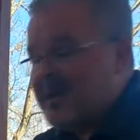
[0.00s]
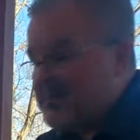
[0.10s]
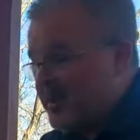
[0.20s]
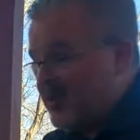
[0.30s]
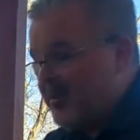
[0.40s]

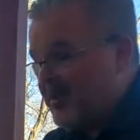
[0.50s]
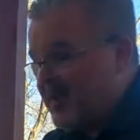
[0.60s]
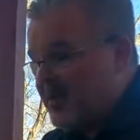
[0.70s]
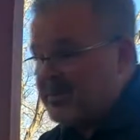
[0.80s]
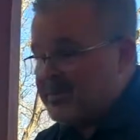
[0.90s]
time ago, though.
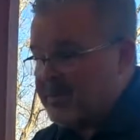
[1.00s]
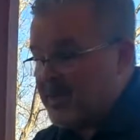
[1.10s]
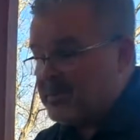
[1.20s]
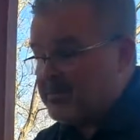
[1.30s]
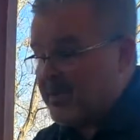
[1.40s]
That
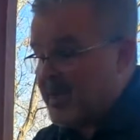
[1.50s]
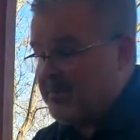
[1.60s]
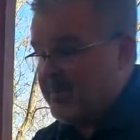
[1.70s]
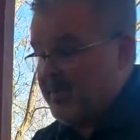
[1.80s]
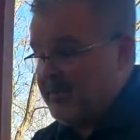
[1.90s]
was
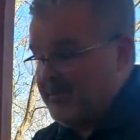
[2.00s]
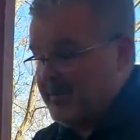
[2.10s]
probably